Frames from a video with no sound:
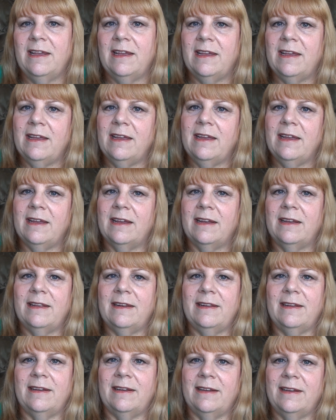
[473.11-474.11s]

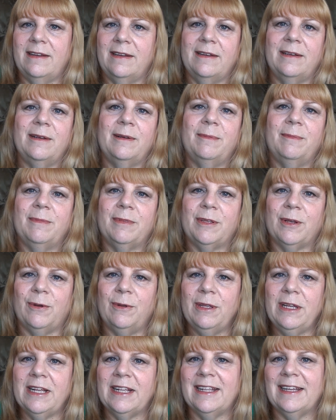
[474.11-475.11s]
And um, the
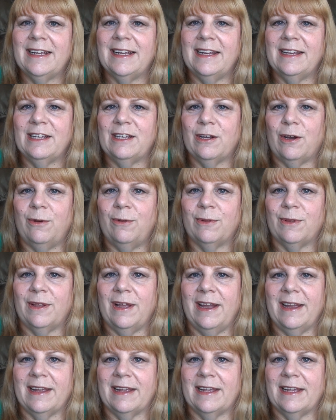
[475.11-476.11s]
only thing I don't
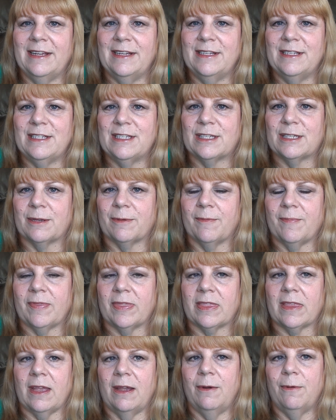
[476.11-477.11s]
like is
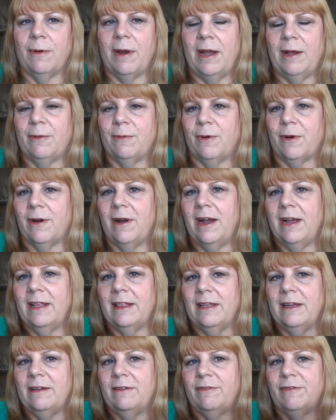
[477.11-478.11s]
around where I
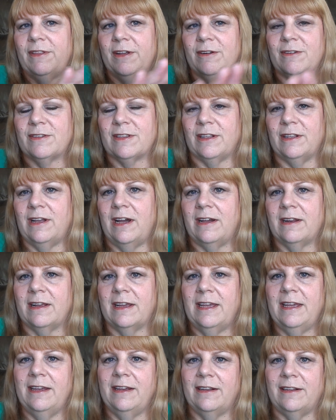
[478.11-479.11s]
live, there's a lot
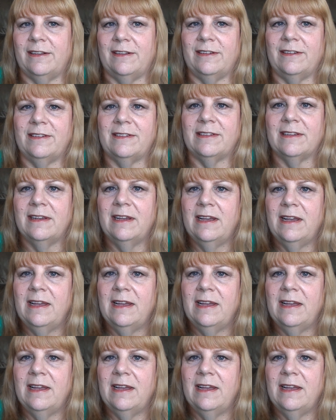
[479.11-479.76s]
of hills